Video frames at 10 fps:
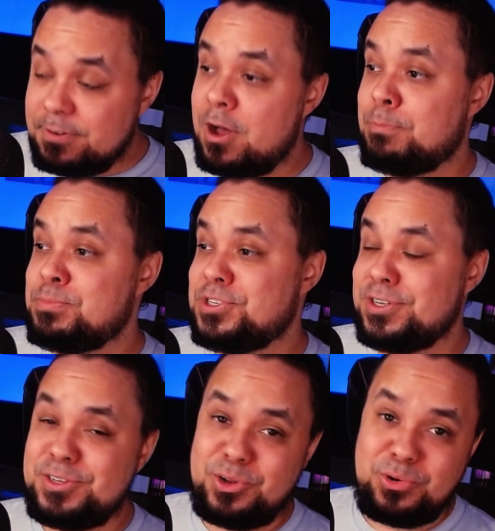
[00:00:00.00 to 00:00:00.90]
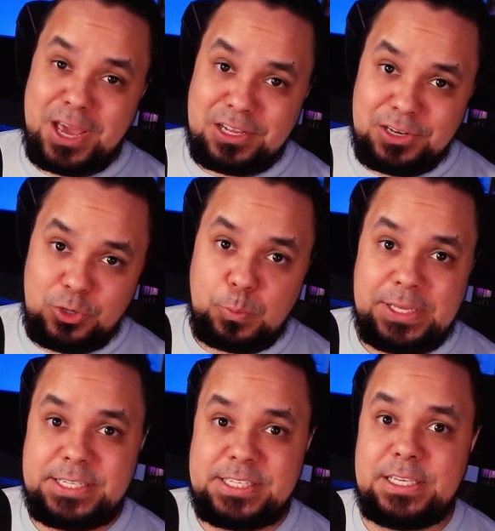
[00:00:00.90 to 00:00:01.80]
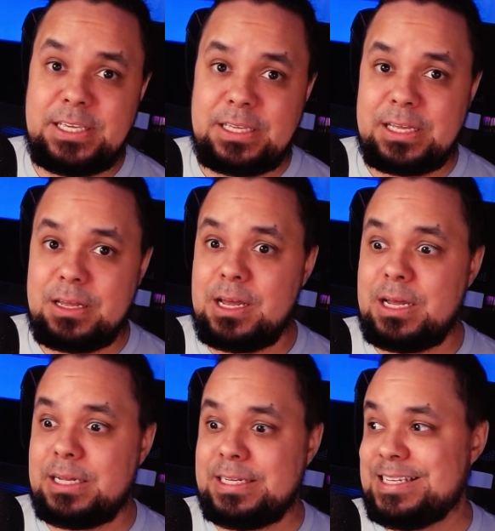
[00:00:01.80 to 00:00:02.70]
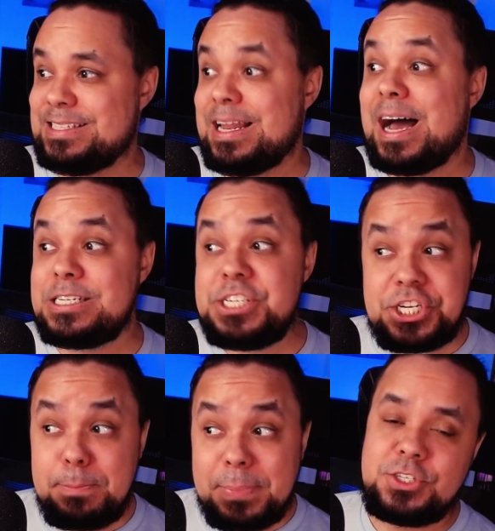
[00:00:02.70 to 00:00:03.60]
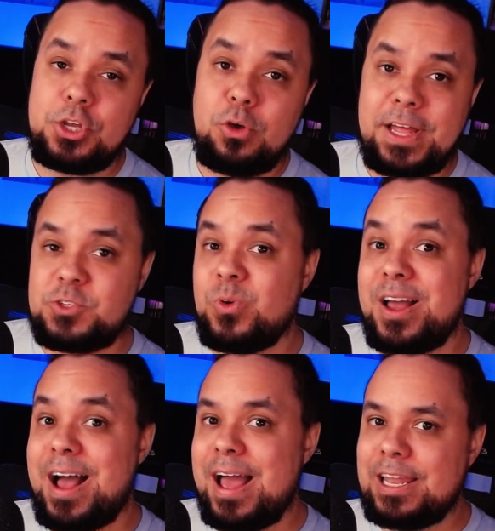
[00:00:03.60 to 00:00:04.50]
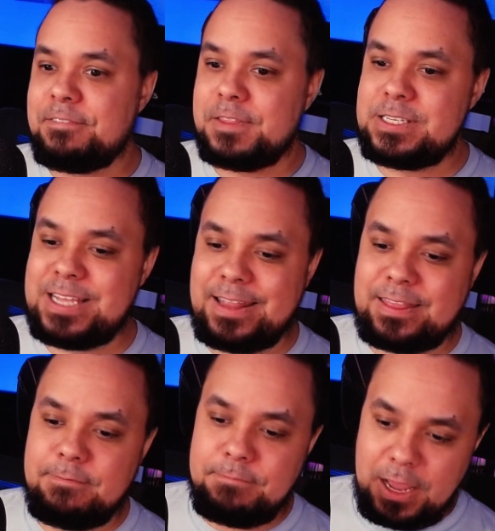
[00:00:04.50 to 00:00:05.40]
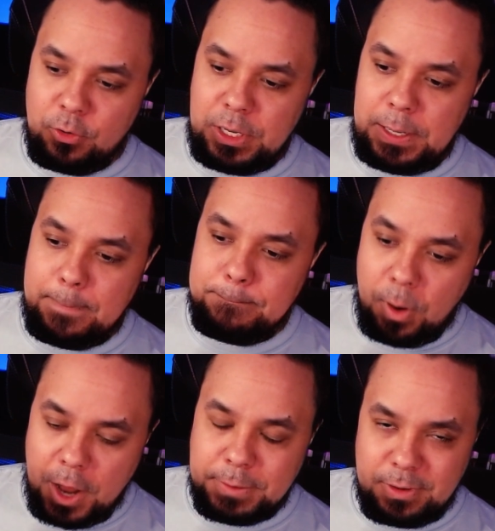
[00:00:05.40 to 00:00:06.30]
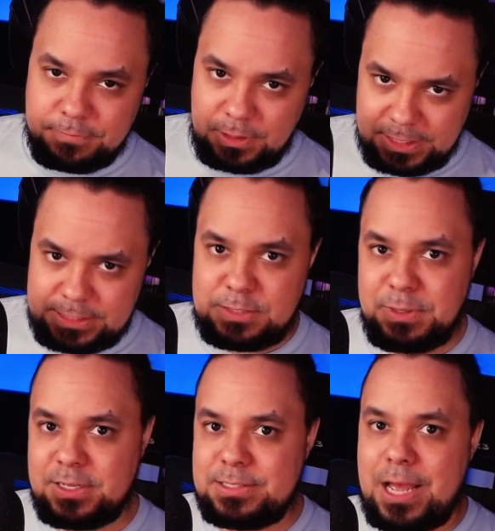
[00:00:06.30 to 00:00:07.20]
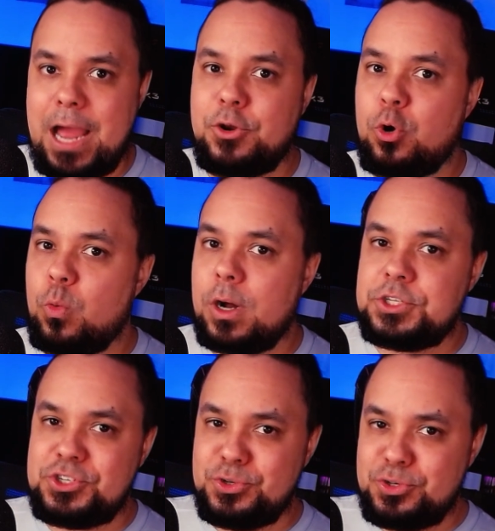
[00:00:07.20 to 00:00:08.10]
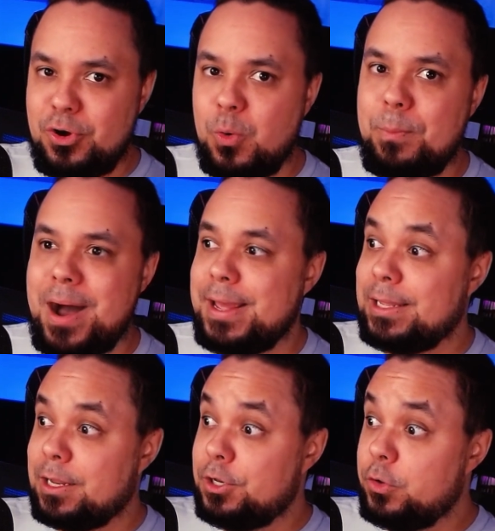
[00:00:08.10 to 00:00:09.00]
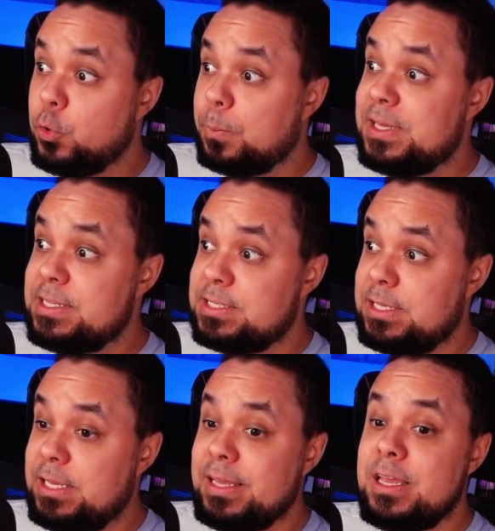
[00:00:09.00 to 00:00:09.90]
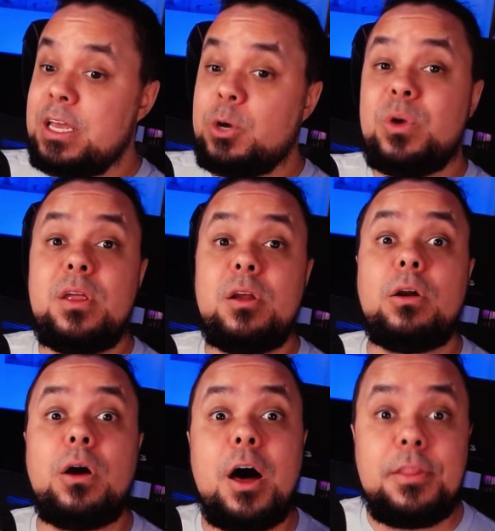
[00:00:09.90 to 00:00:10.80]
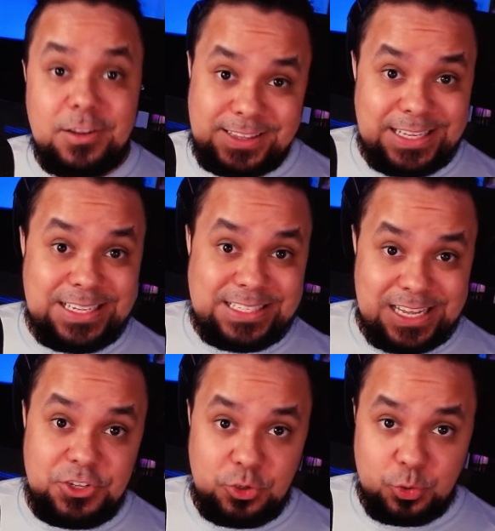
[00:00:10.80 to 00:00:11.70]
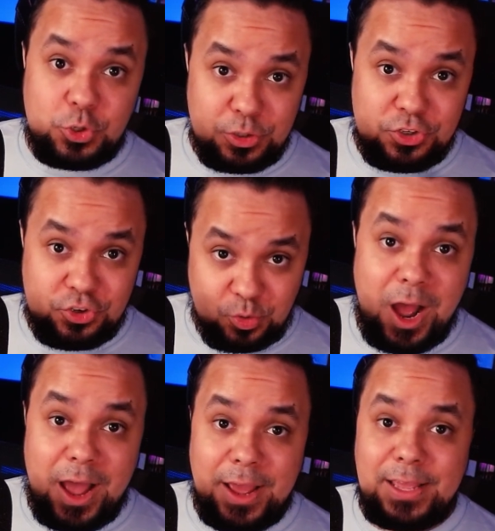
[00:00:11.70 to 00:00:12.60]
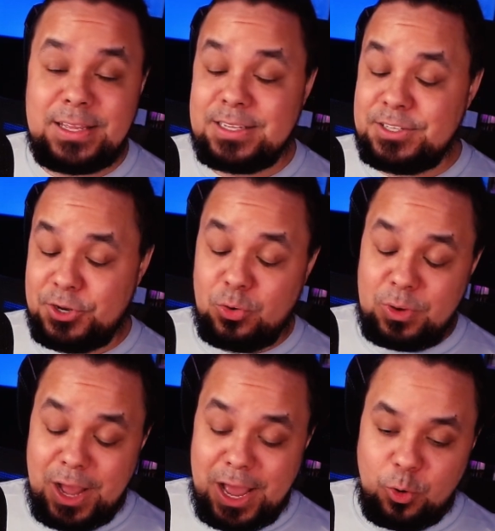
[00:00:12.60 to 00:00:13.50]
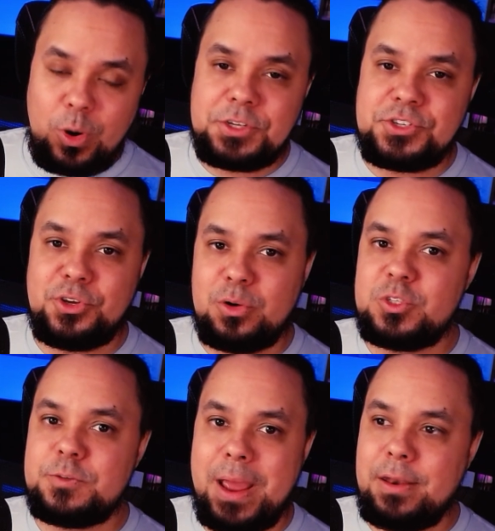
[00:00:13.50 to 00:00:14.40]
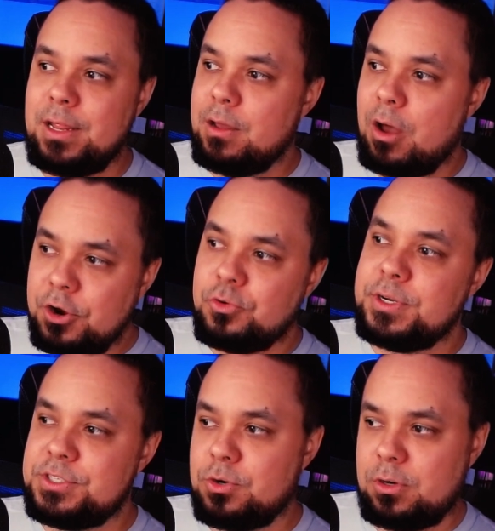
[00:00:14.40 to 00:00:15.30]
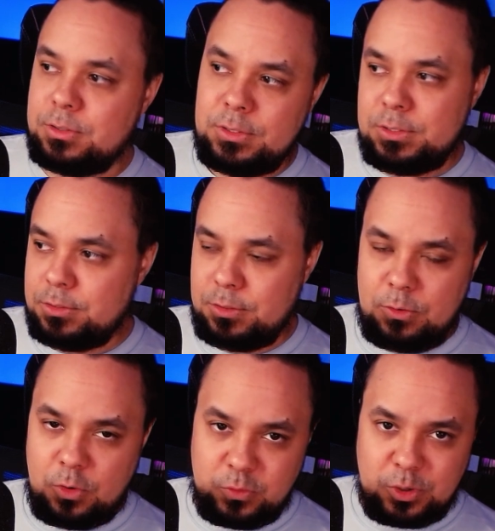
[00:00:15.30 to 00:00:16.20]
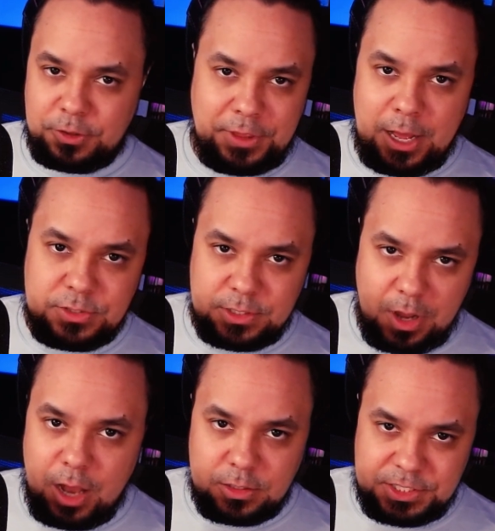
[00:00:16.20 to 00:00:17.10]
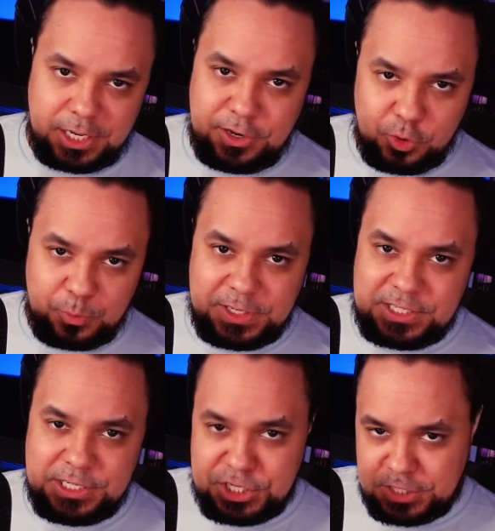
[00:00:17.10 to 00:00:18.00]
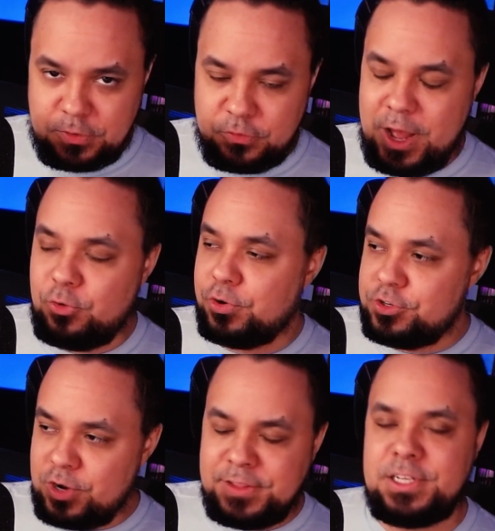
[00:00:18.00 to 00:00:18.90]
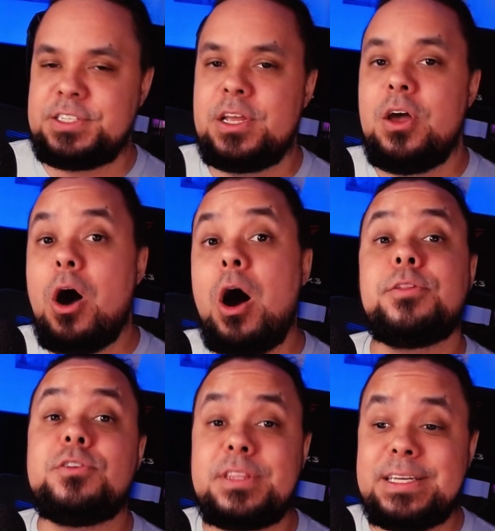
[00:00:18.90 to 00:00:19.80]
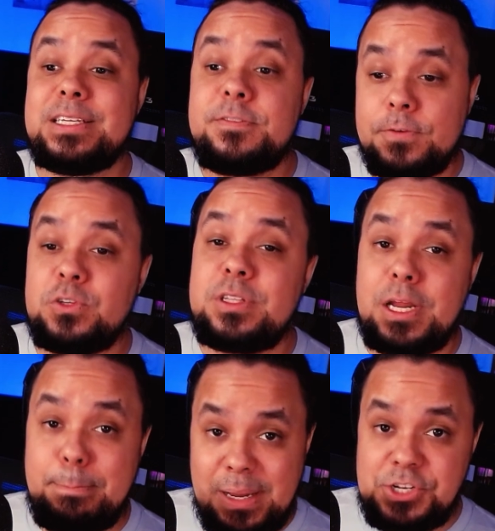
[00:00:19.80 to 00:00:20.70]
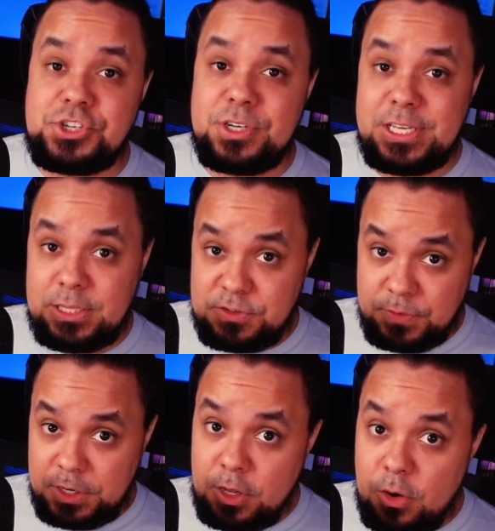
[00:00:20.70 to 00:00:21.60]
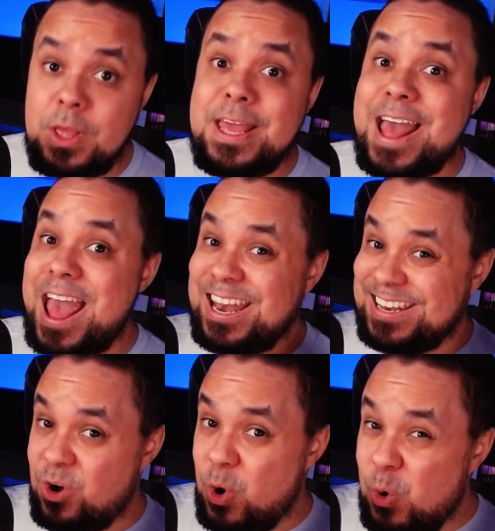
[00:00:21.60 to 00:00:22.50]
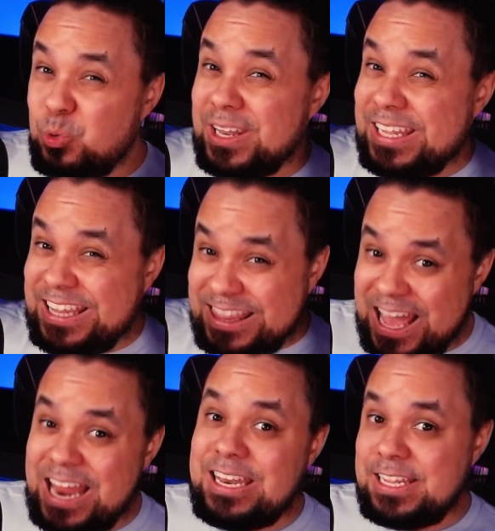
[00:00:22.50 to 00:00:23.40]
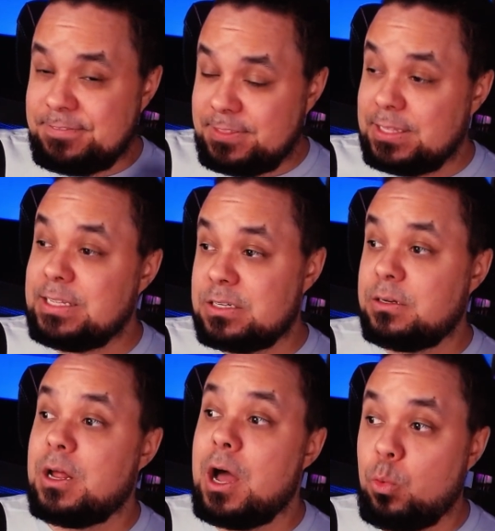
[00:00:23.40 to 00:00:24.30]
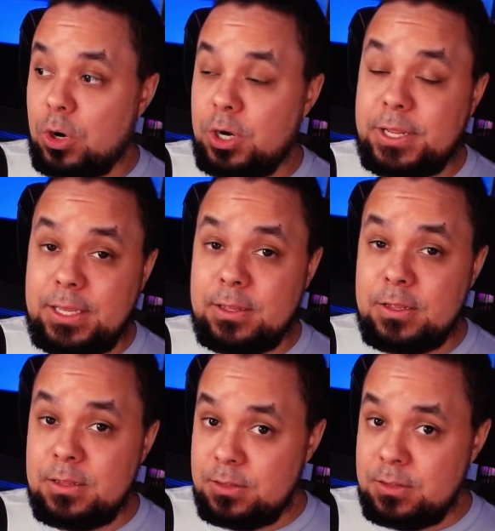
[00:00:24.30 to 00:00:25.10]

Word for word: option. You know, getting a new P C uh, is not cheap. So that's why I left this at the very bottom of the list, because I don't want you to go buying a new P C when there are other things that you could try. You know, I don't want you to go spending hundreds or, you know, over a thousand dollars to get a new P C just for Foundry. Try these other things first that I mentioned in this video, and only then, if things are not working,